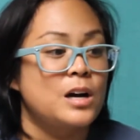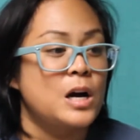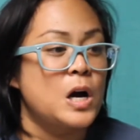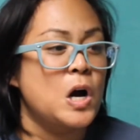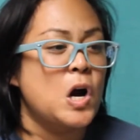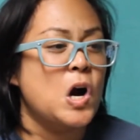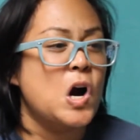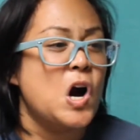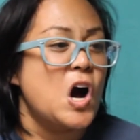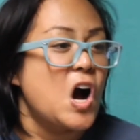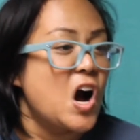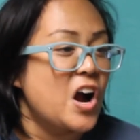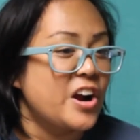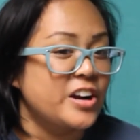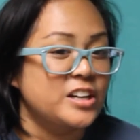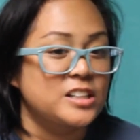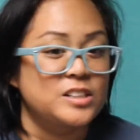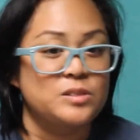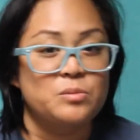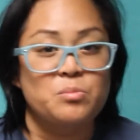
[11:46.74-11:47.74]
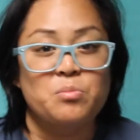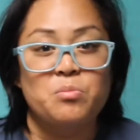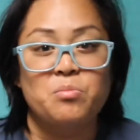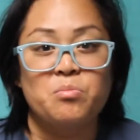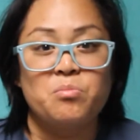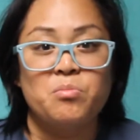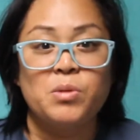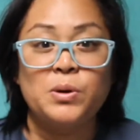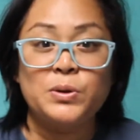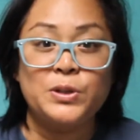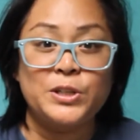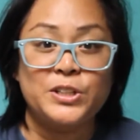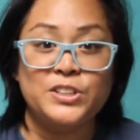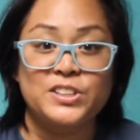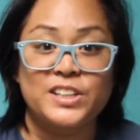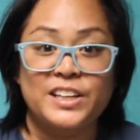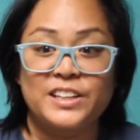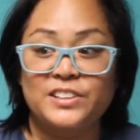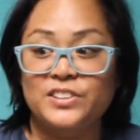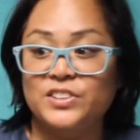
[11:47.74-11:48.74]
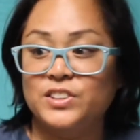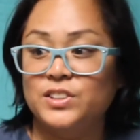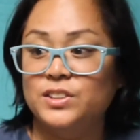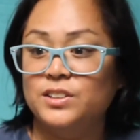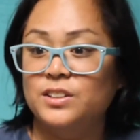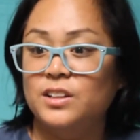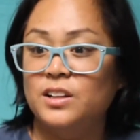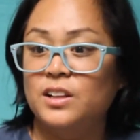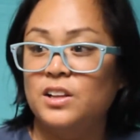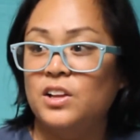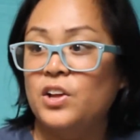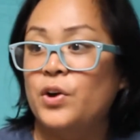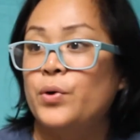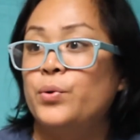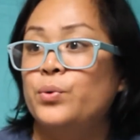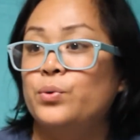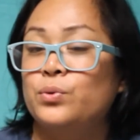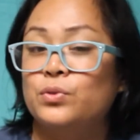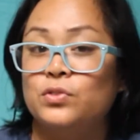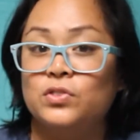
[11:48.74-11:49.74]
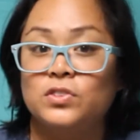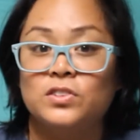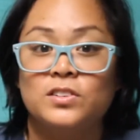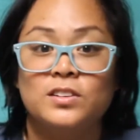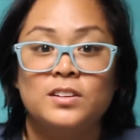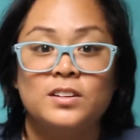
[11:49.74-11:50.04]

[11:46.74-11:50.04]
cars, motorcycles, clothes.